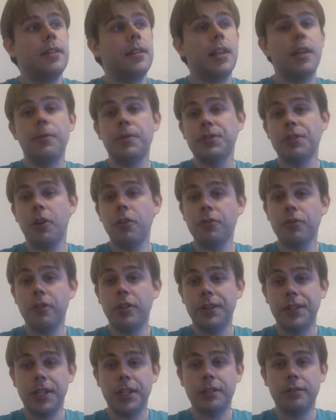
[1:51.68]
it was
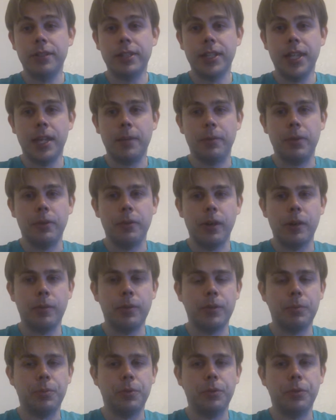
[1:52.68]
overall an ugly game. We were
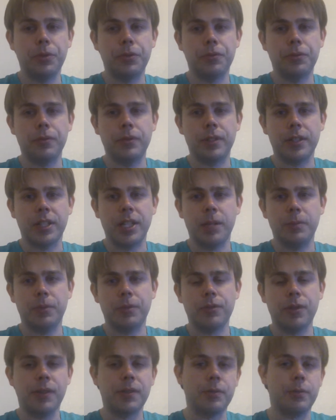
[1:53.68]
able to pull through in a
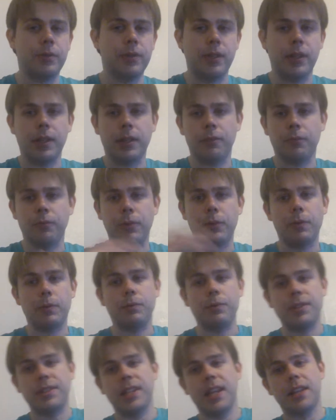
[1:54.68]
couple drives. We
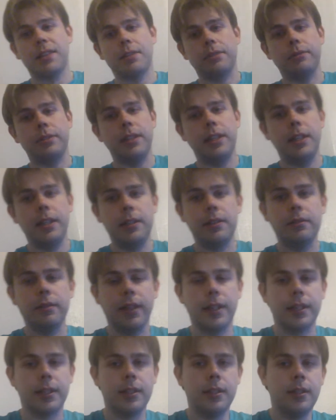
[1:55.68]
would retake the lead.
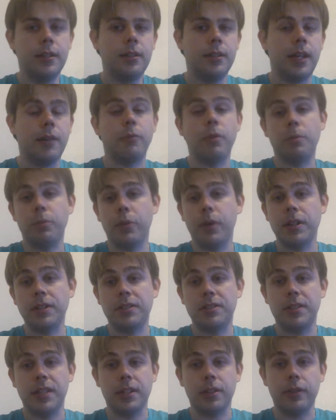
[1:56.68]
Like, at one
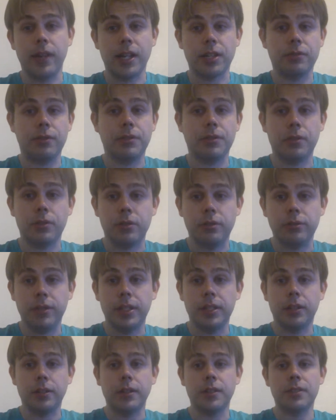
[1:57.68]
point, Seattle actually took the
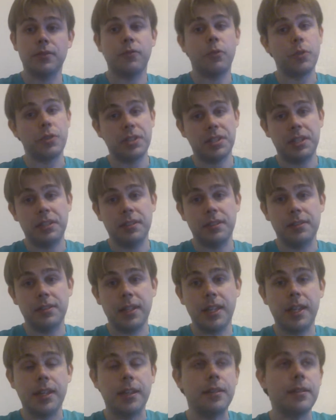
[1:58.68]
lead on us
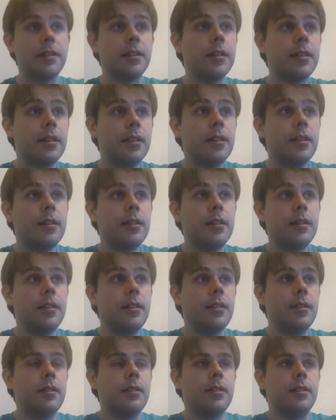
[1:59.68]
14-10
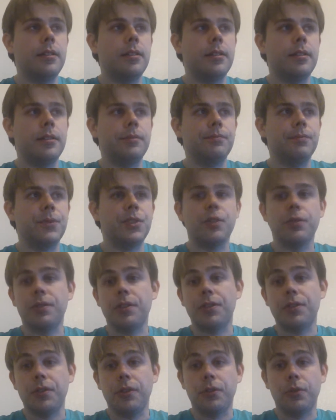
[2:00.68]
during
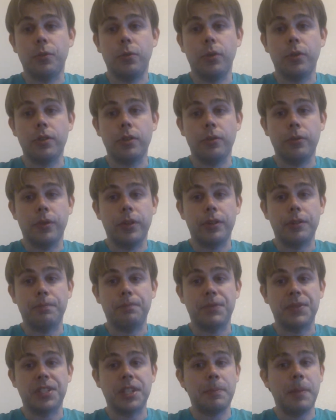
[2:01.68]
the third quarter,
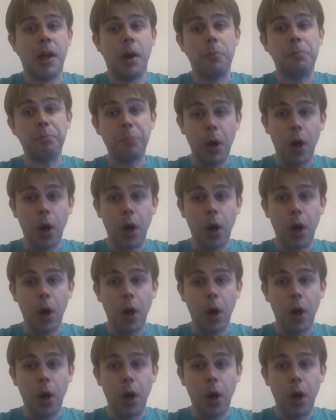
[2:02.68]
where somehow